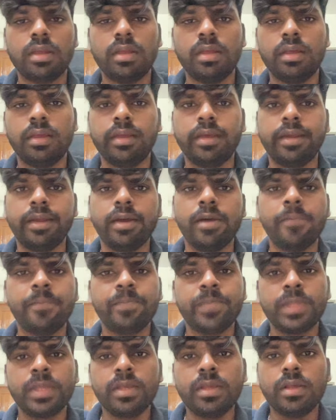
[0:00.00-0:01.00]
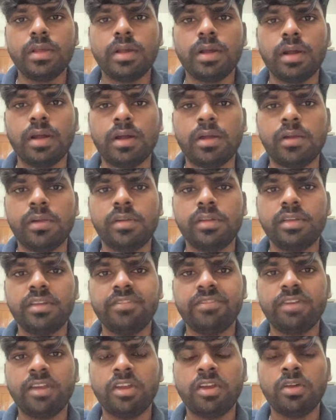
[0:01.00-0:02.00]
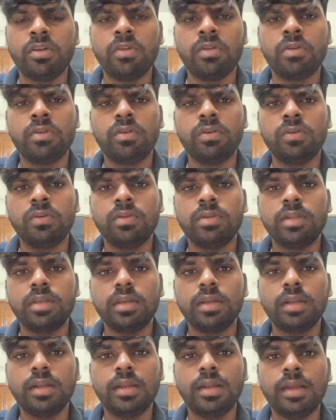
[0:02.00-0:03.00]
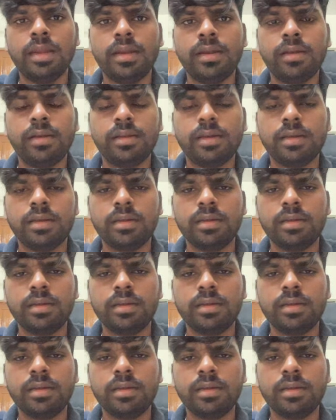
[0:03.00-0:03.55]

era, if I are using a let